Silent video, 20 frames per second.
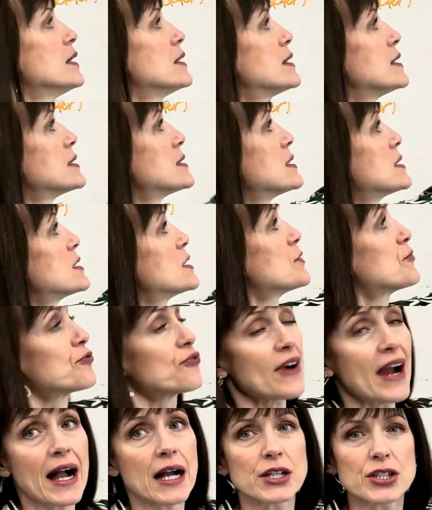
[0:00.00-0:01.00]
this is the
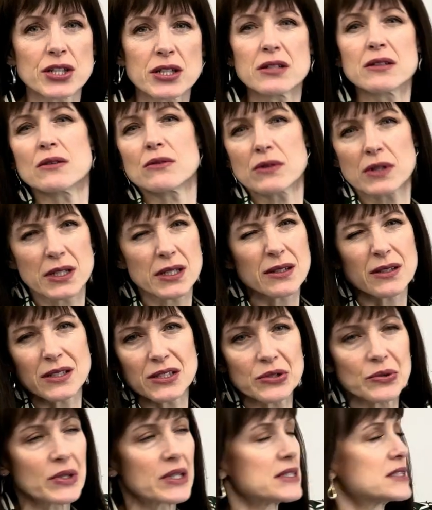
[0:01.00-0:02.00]
fraction, or you can
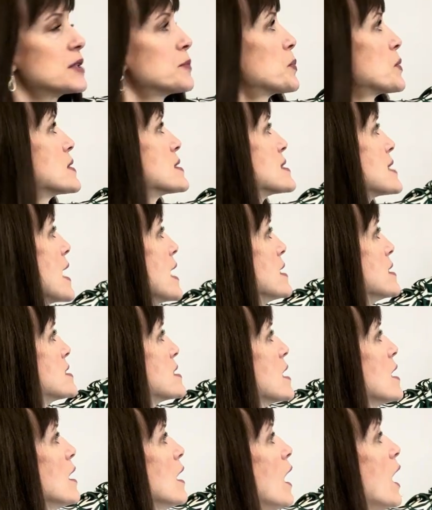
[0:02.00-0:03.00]
do it as a percent,
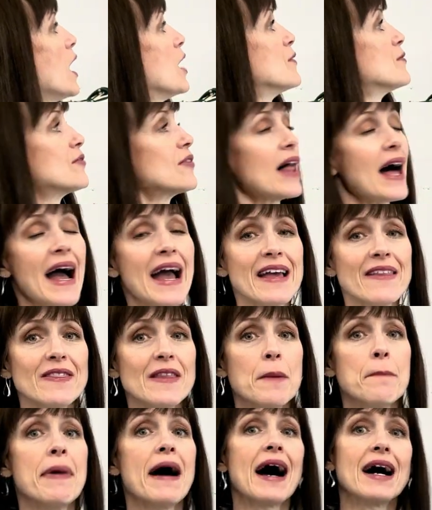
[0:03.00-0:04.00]
of light
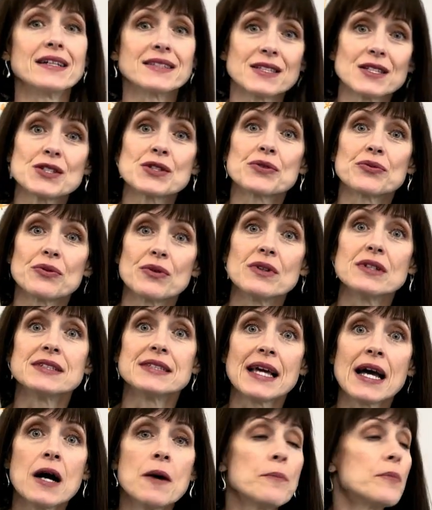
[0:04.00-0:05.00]
that passes through the
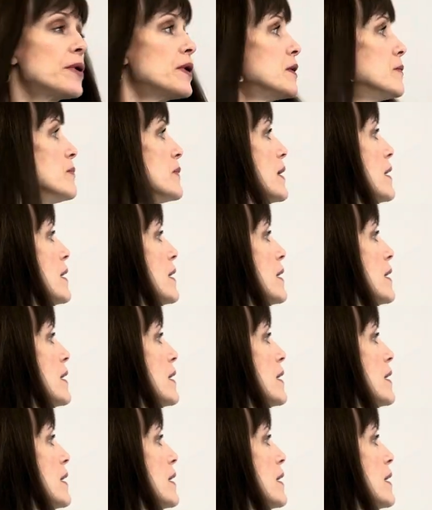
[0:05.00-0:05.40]
sample.